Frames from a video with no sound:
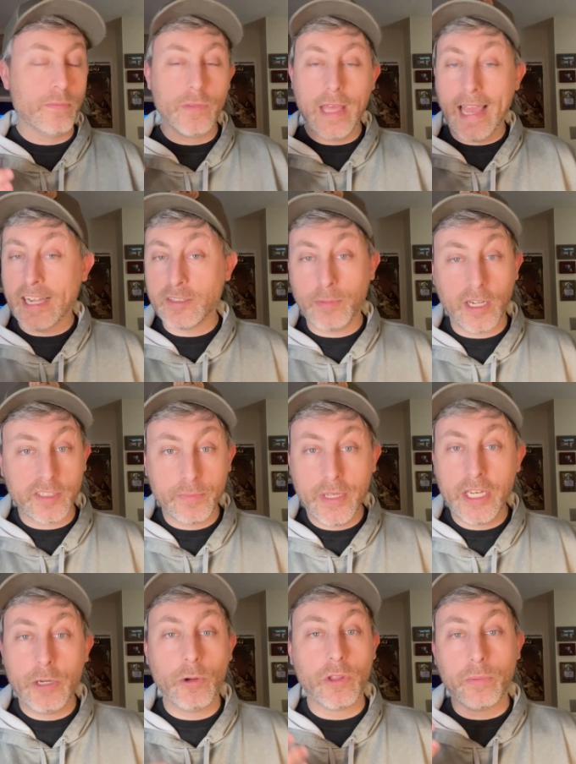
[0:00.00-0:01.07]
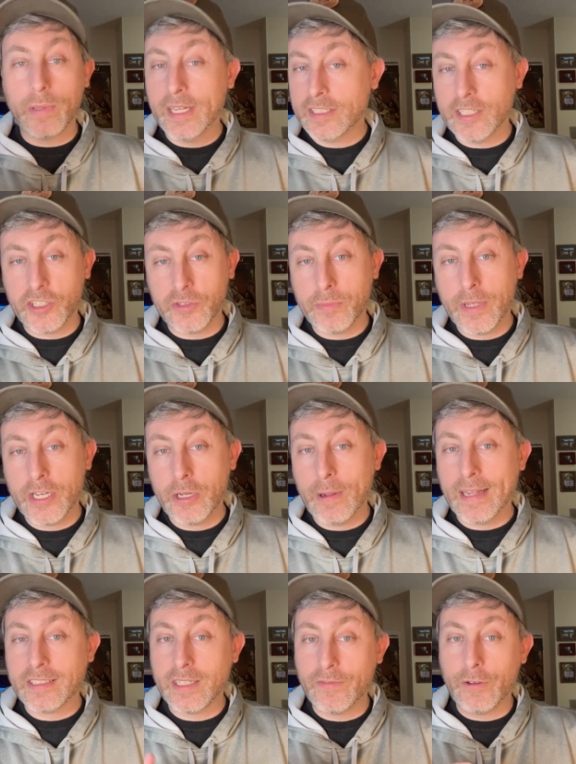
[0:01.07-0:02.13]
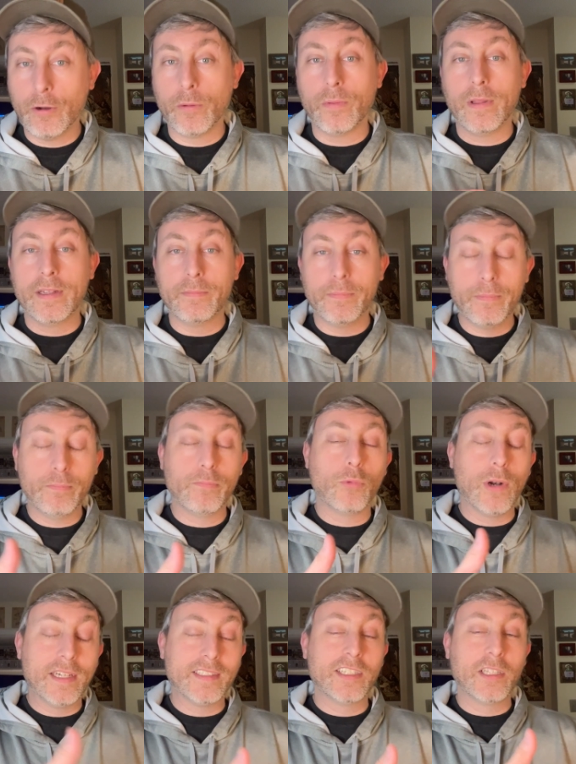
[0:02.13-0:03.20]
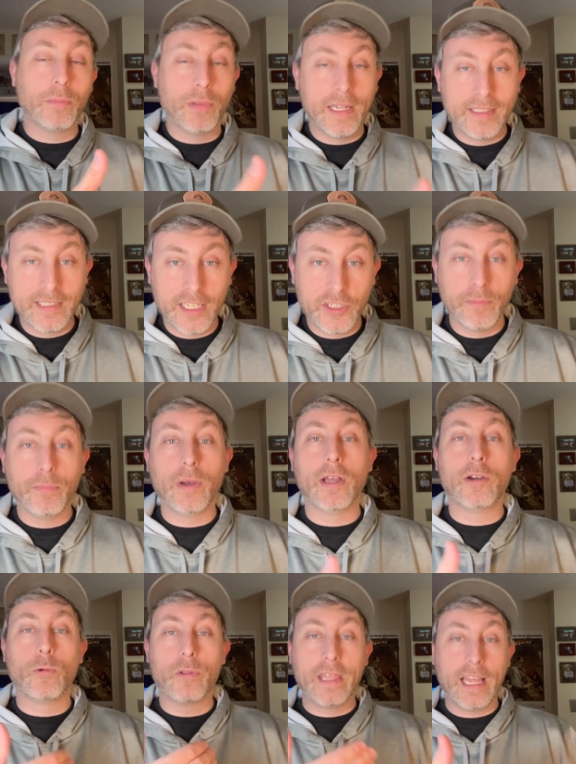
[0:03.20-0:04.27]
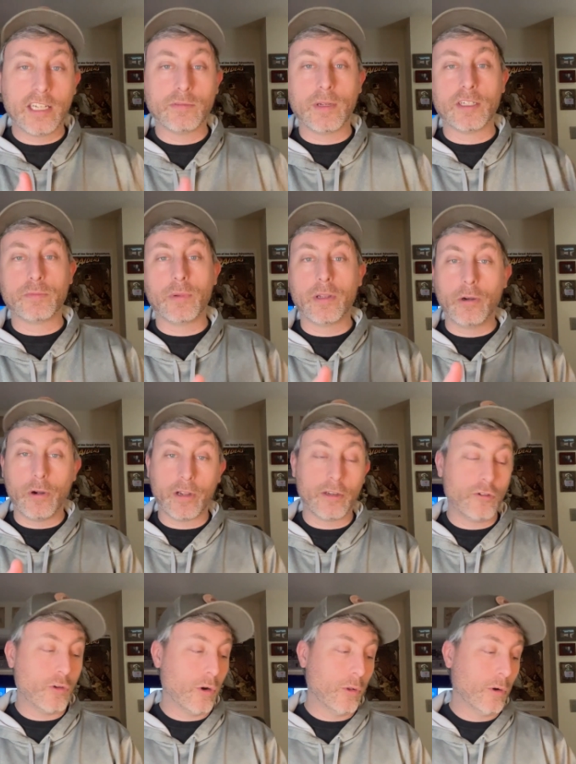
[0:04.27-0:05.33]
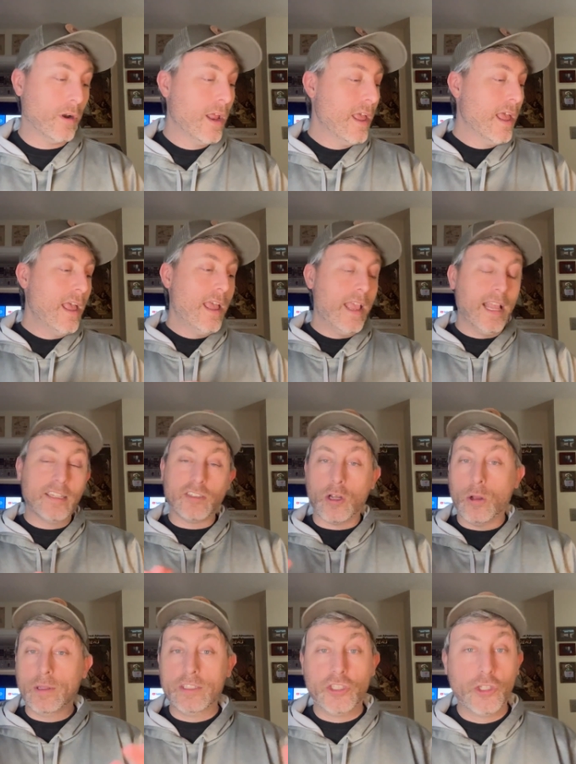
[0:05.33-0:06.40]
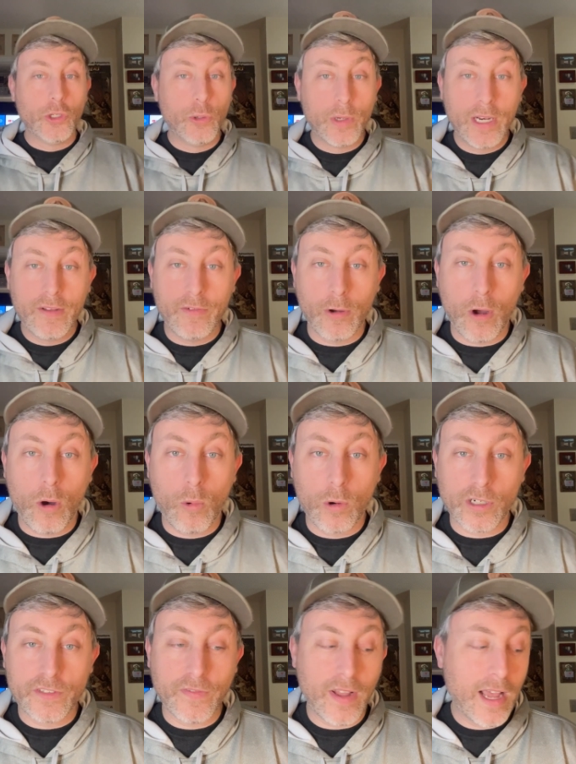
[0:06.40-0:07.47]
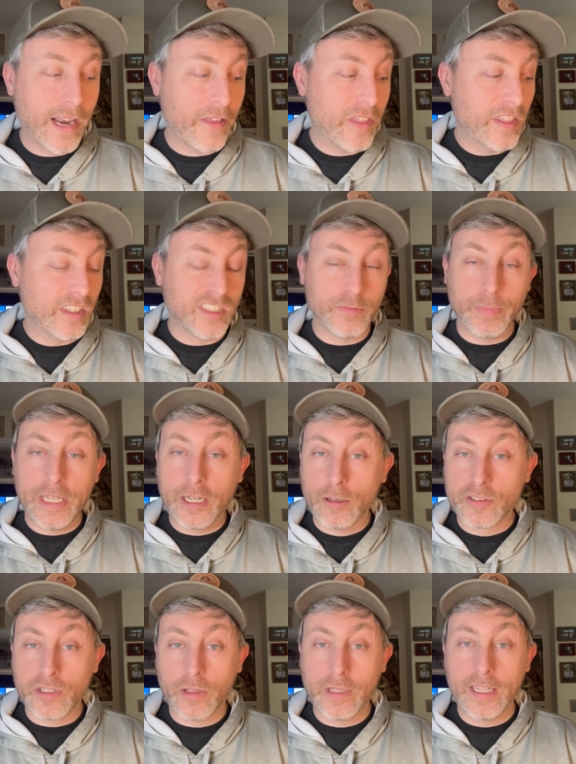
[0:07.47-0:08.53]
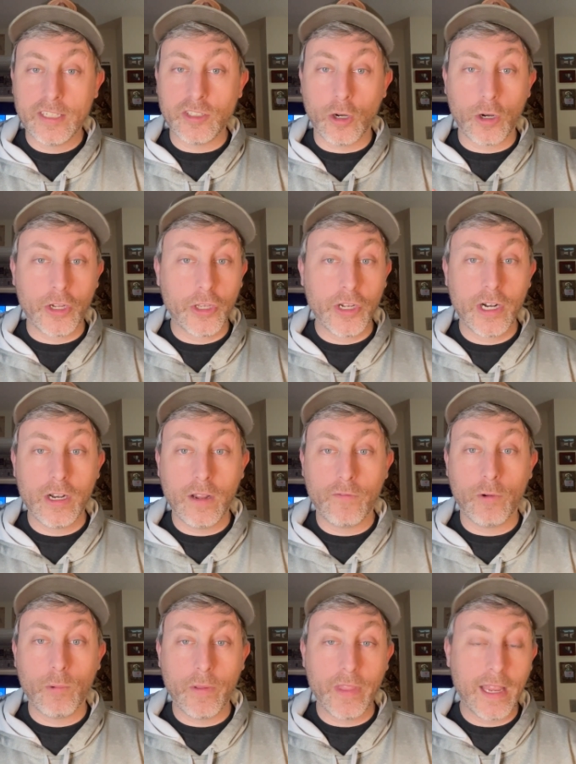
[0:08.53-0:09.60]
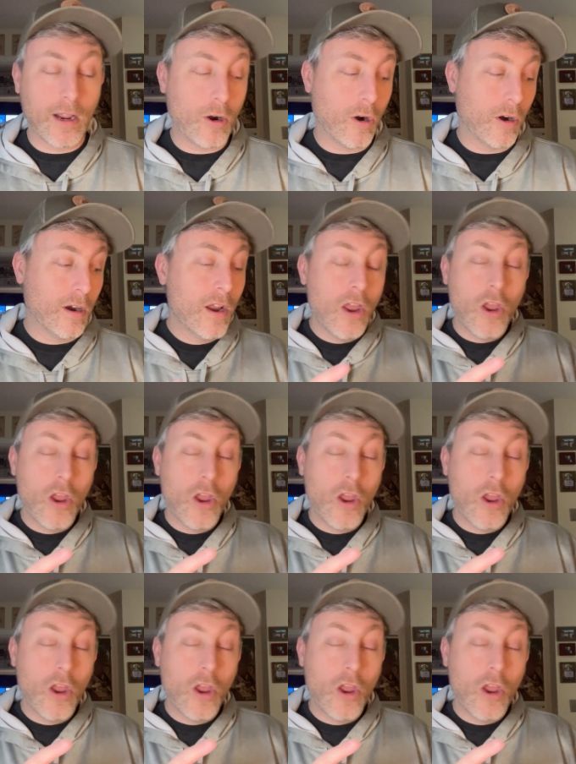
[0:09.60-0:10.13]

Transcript: Xbox menu or the PlayStation menu as if you're pressing the PlayStation button or the Xbox button on a controller. It's all intuitive. It all works fine. I think the speakers on this are good enough for what they are.